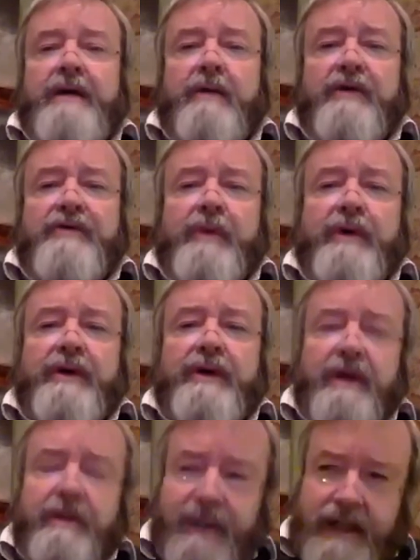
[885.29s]
What's more,
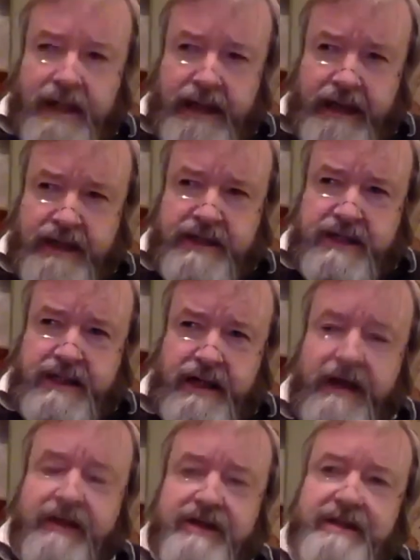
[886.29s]
nobody has the
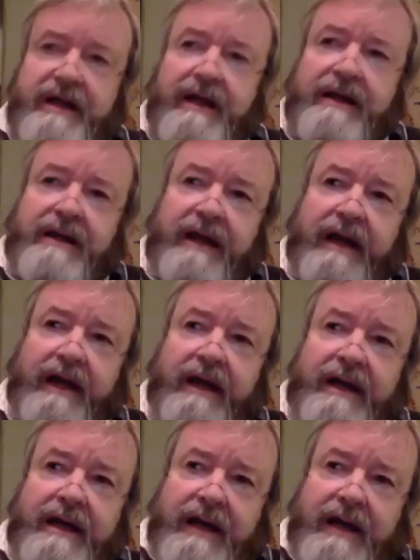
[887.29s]
slightest idea